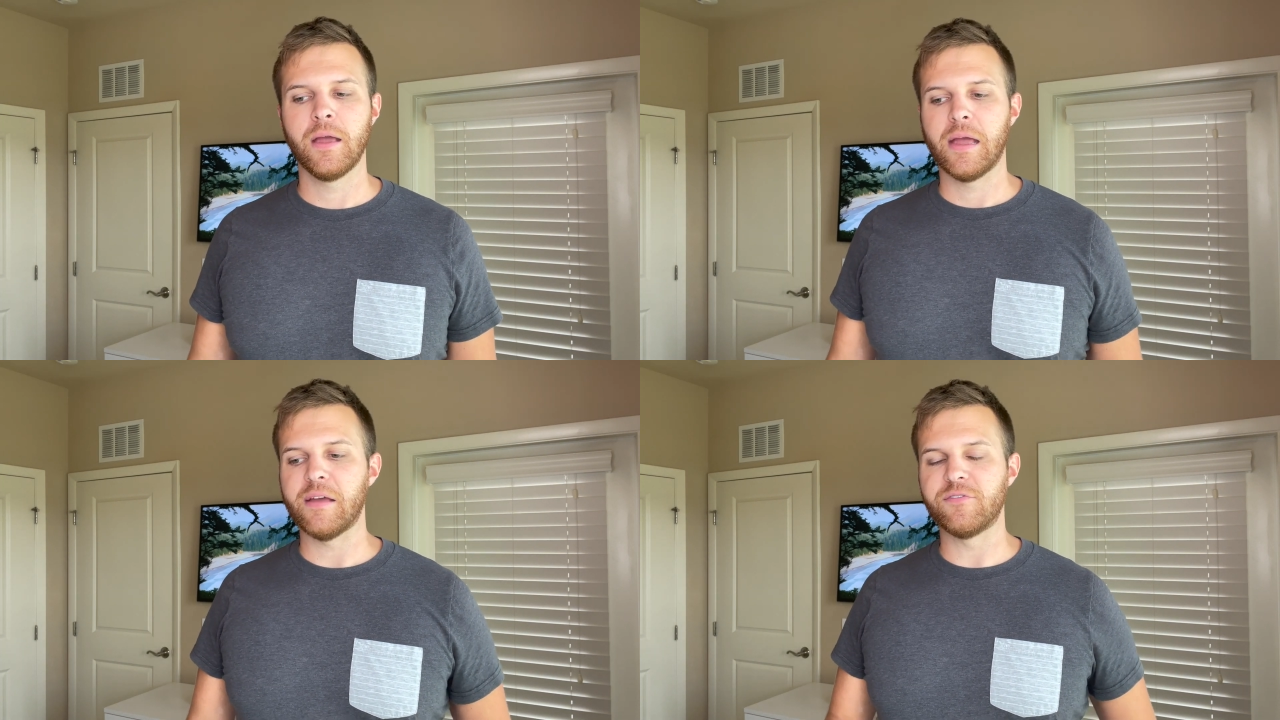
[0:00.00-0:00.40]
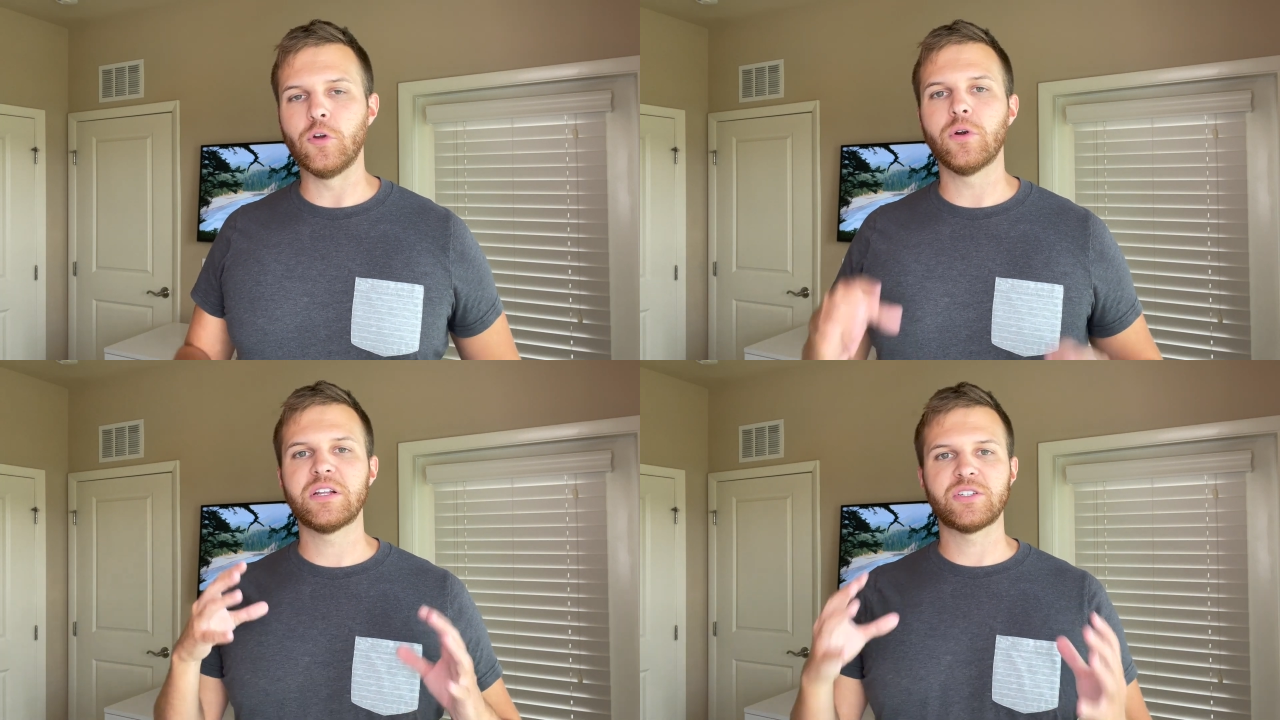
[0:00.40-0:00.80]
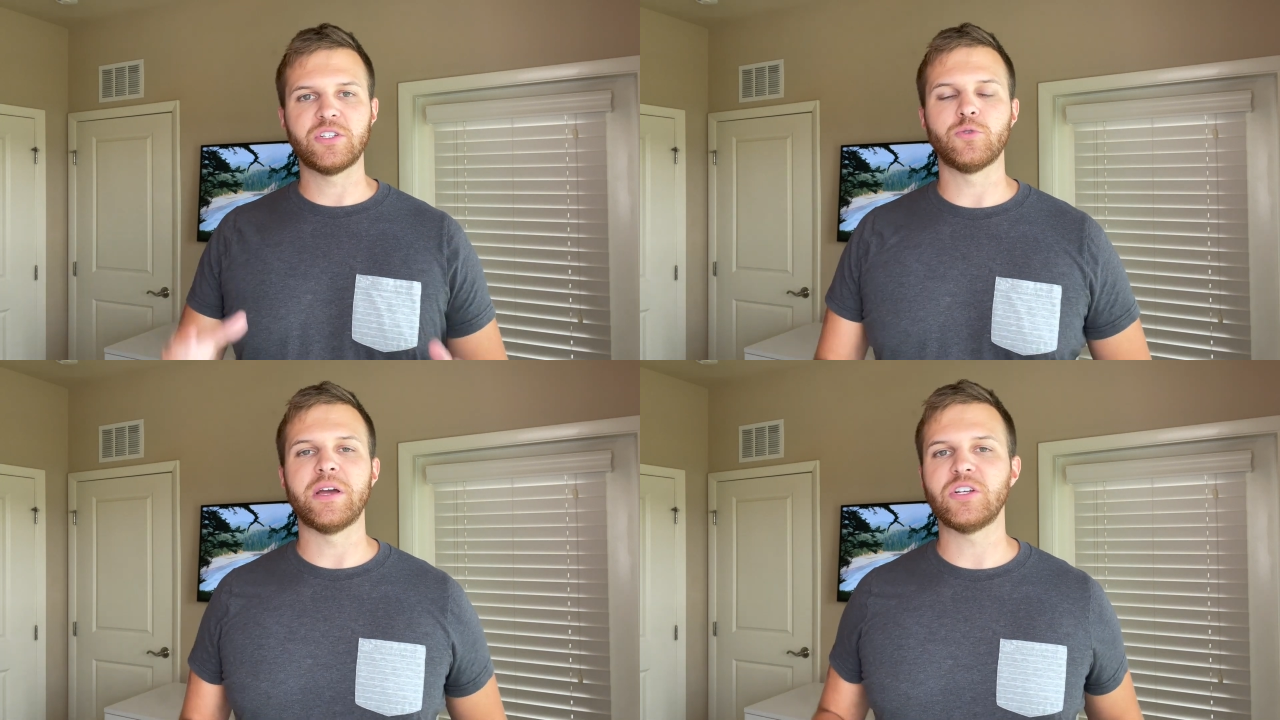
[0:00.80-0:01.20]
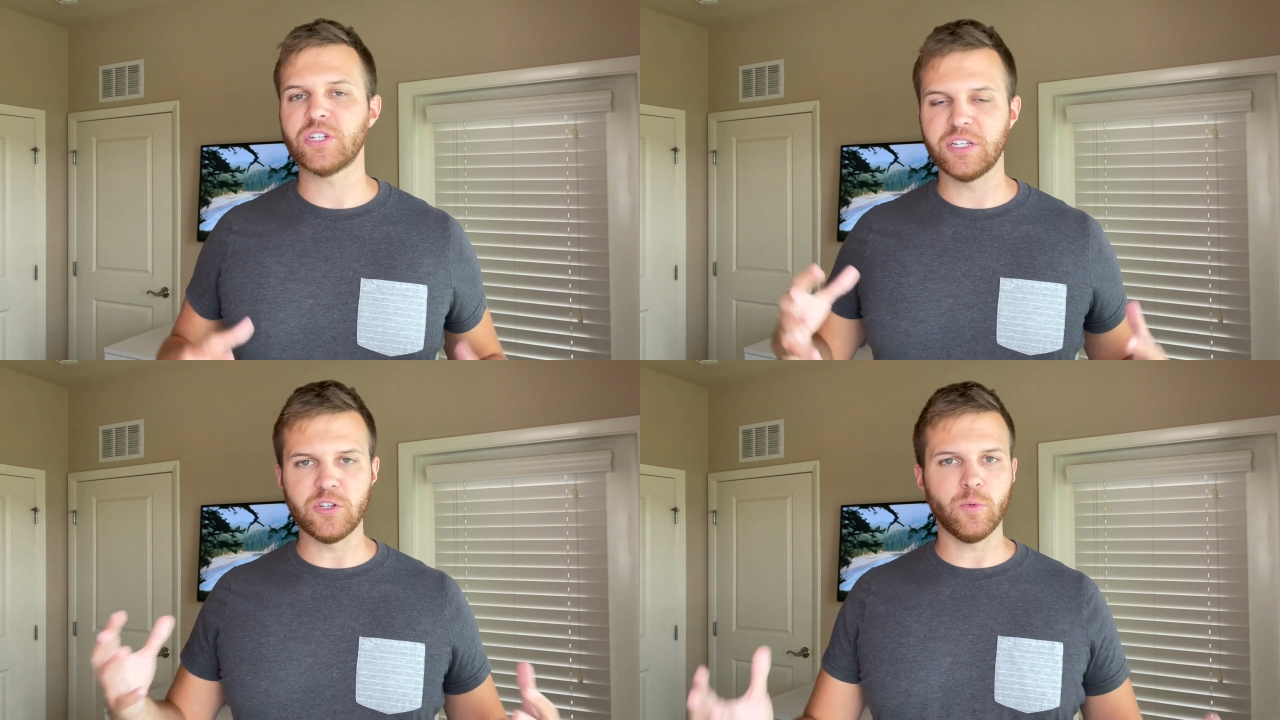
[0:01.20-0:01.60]
If you're in a situation
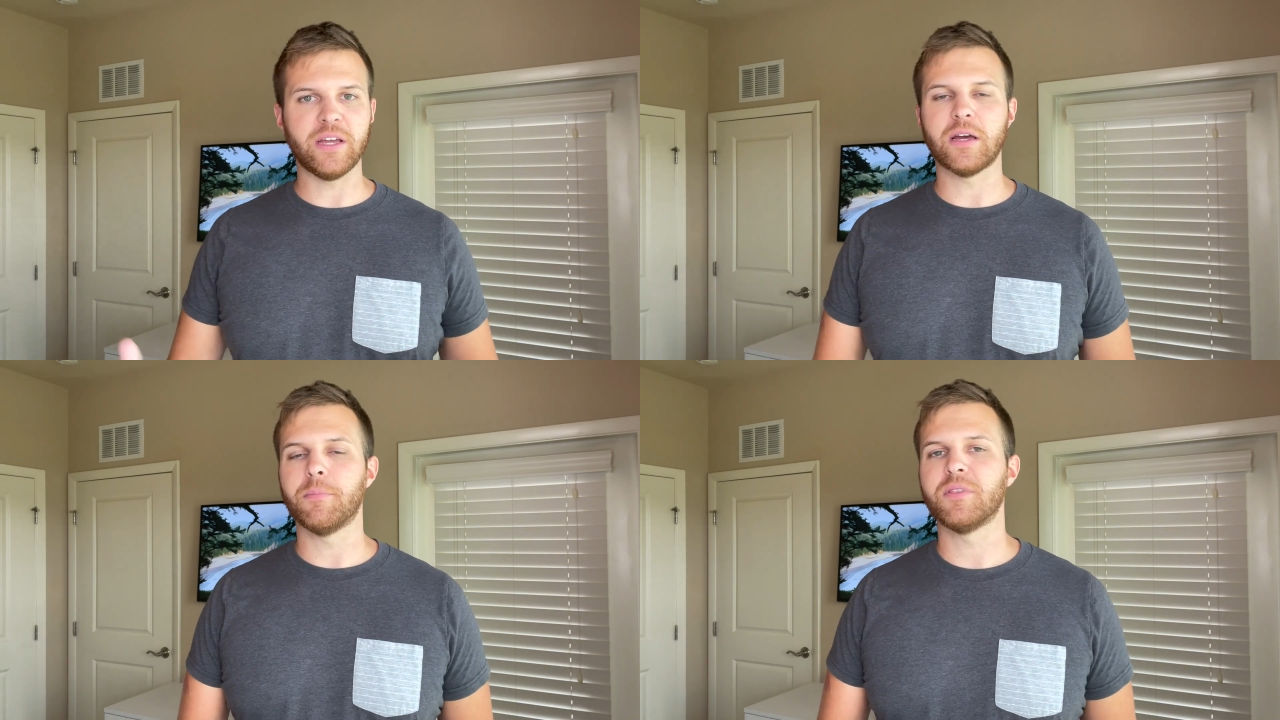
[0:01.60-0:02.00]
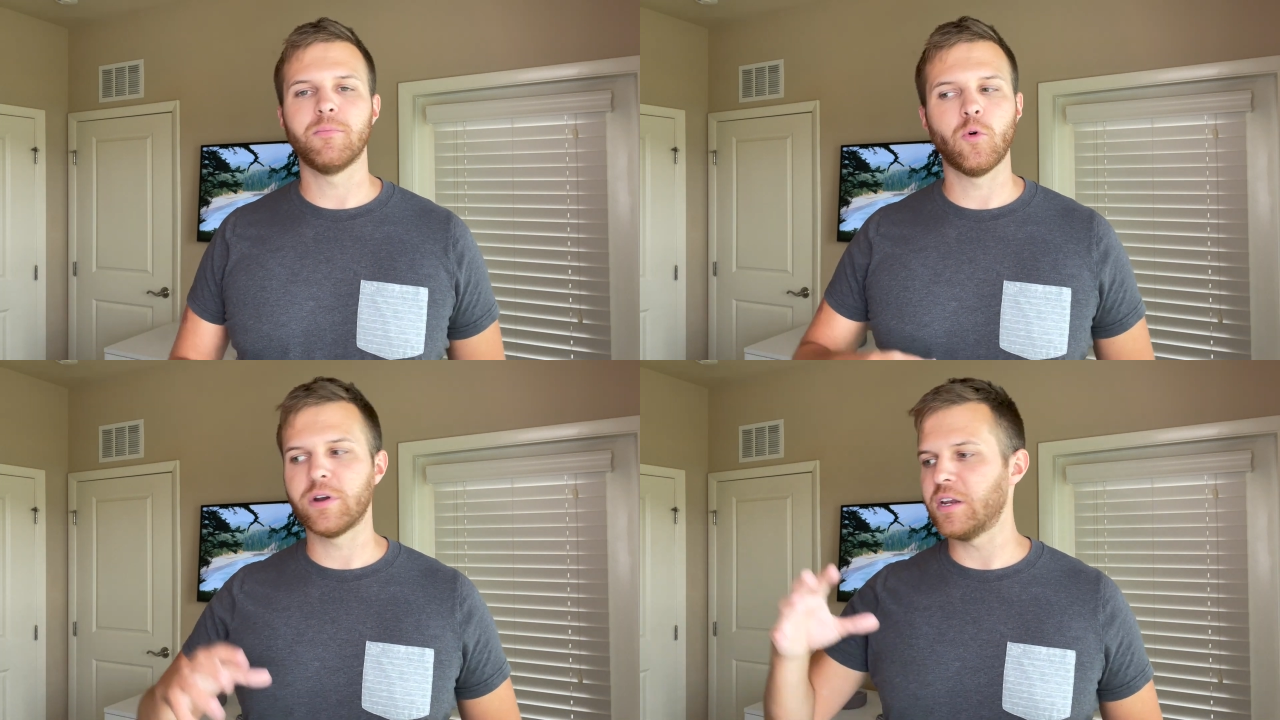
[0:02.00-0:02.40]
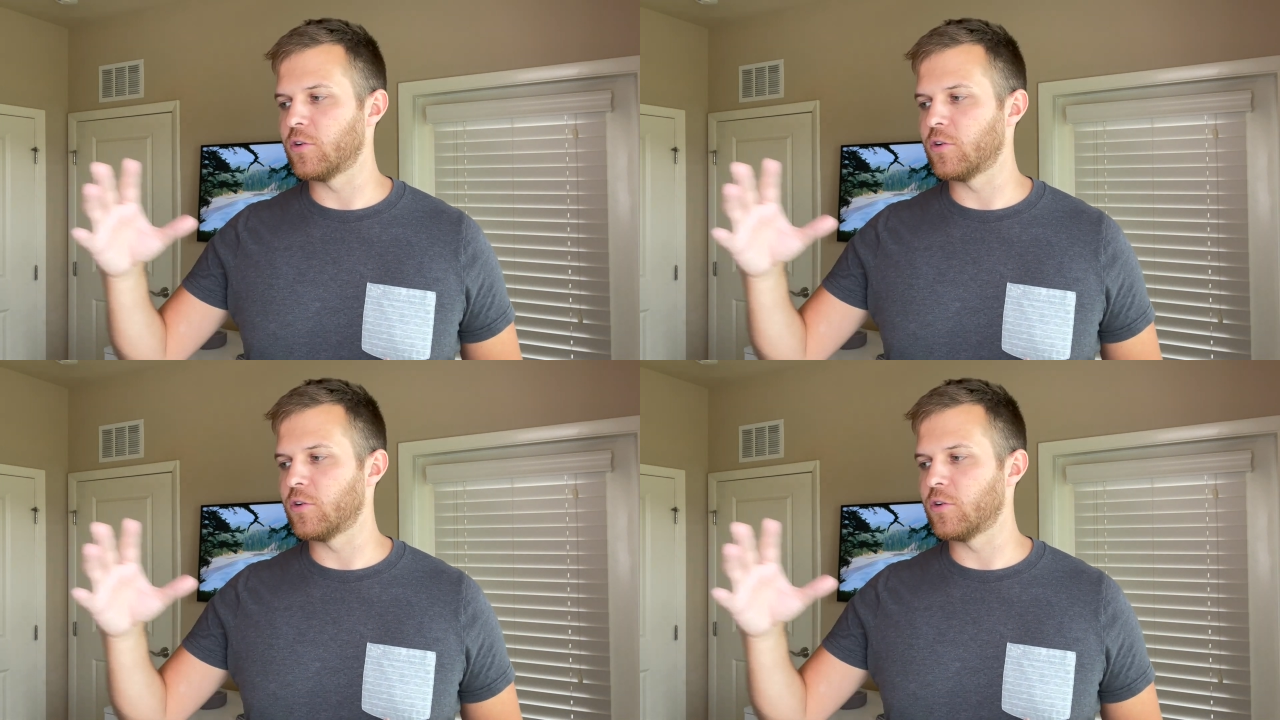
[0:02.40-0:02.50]
and you wake up in the morning,